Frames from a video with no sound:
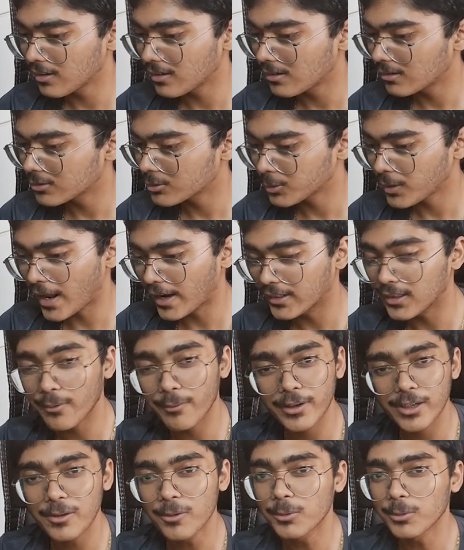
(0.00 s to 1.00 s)
Should I end the
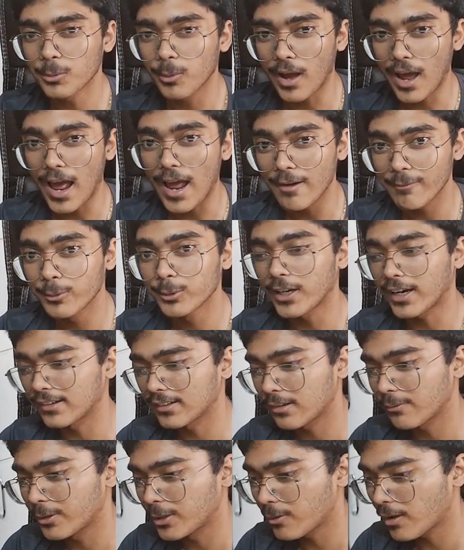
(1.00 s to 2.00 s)
video? No, I won't end
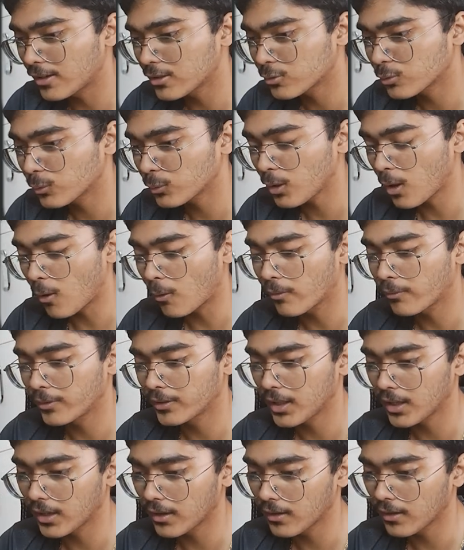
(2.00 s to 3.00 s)
the video. I'll show you how
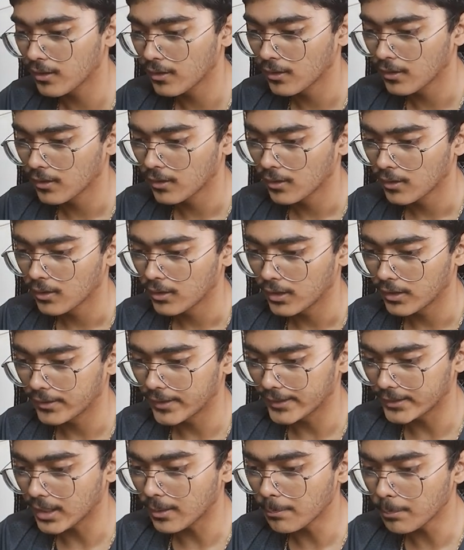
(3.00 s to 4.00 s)
everything is
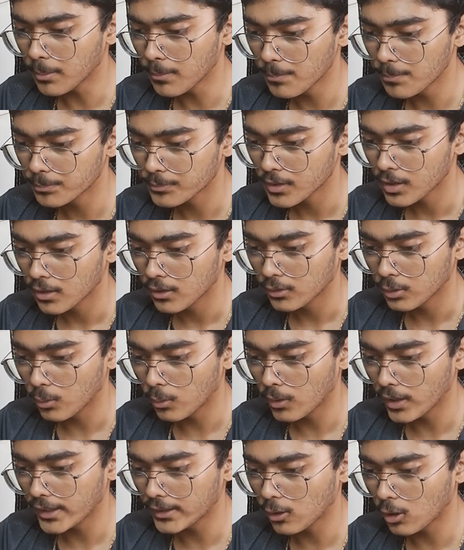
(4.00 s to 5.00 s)
set up. So
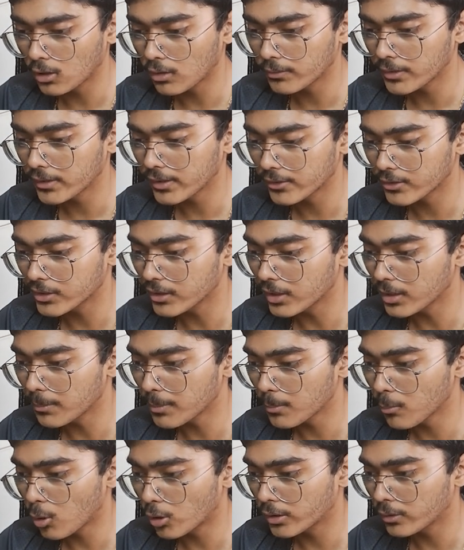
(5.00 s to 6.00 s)
in all of these HTTP
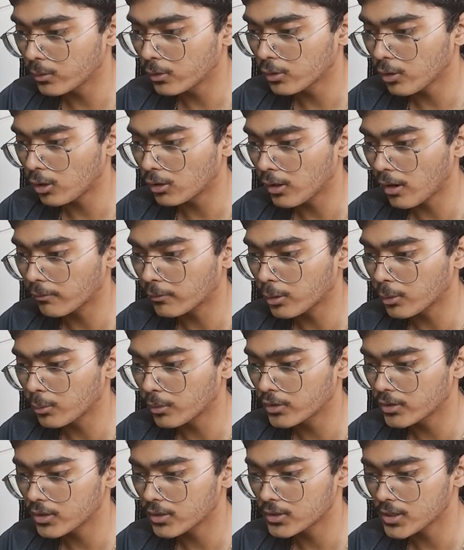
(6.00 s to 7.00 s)
modules, all you have to do is
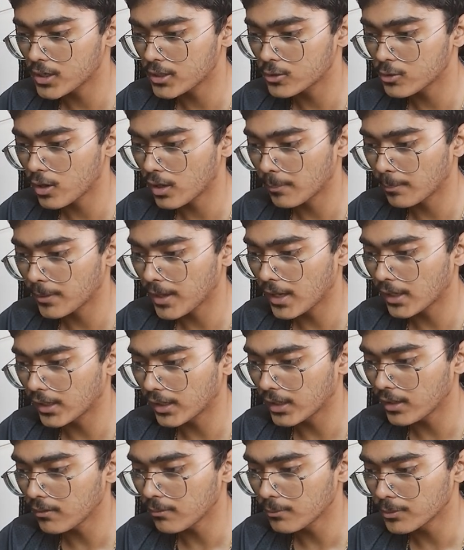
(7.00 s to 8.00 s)
just change your API
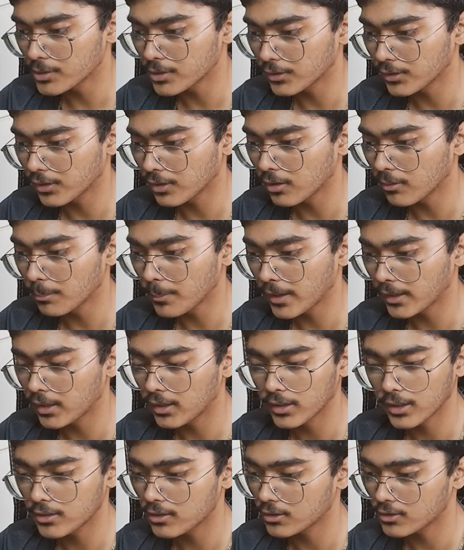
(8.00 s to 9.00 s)
key, which is here, bearer
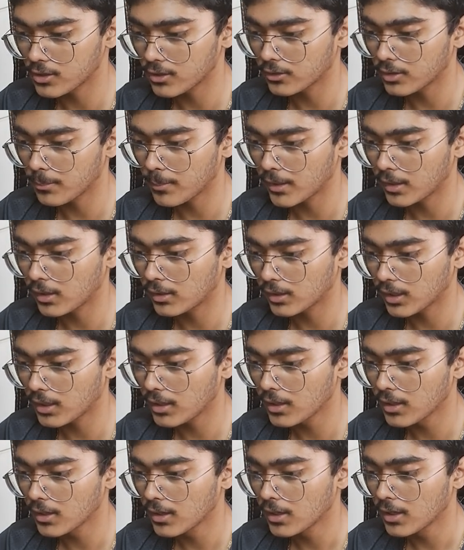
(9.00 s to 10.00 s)
key. Just change the bearer
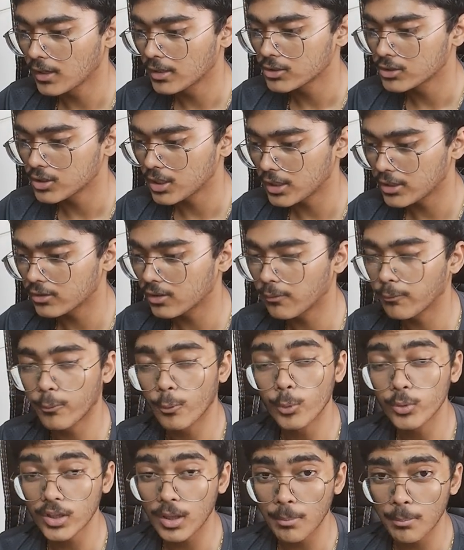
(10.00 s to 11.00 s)
key, change the
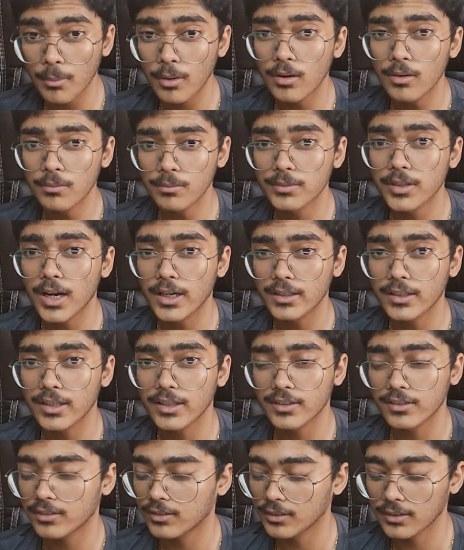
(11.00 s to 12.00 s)
phone number that
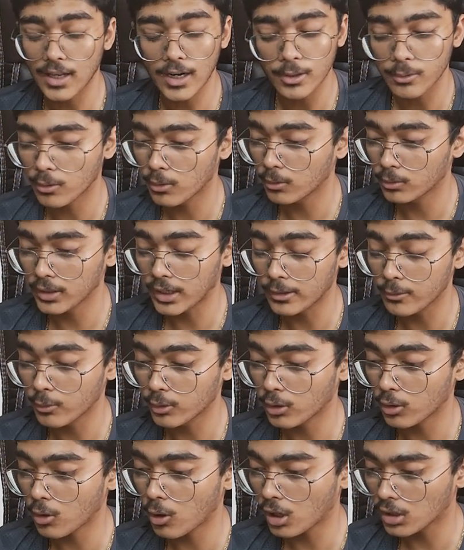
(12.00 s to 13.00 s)
you want to
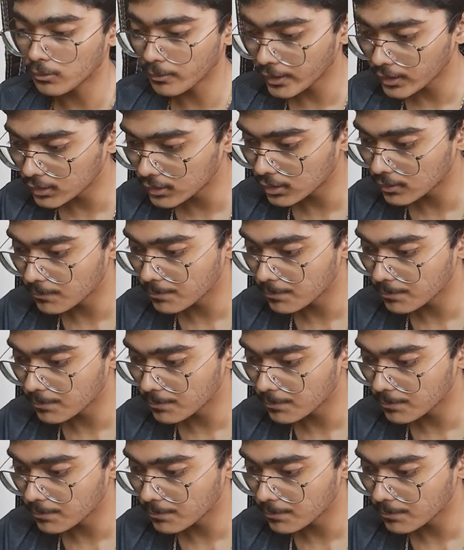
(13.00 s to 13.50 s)
call with,